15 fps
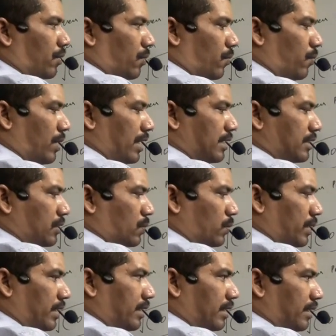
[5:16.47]
Y
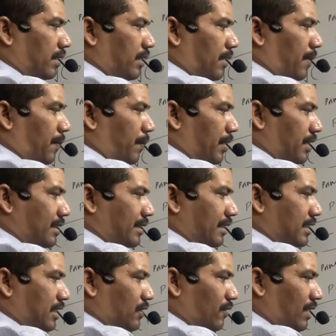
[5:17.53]
square plus
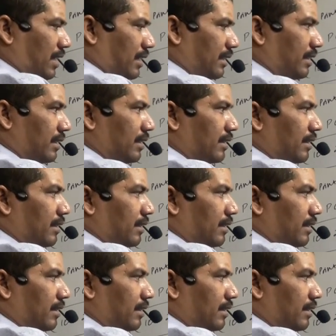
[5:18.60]
6y.